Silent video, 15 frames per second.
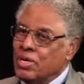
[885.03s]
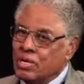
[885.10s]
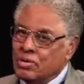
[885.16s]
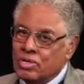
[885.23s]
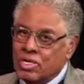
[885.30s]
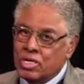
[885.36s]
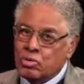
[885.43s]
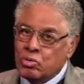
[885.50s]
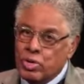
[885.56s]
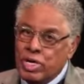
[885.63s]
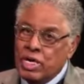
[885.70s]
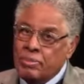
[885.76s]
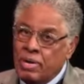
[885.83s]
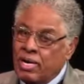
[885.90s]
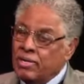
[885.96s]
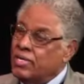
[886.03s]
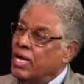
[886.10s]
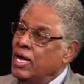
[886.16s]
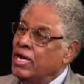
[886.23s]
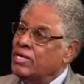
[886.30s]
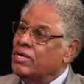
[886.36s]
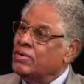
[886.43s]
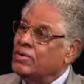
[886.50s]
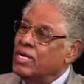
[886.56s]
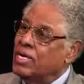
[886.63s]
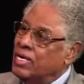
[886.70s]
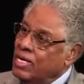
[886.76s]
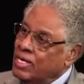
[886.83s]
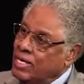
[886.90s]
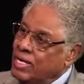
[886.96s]
You don't need to read about that. You don't need
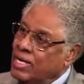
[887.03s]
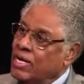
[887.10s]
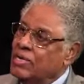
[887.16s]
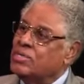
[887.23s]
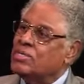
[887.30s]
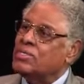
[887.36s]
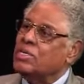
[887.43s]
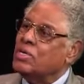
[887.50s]
anything else.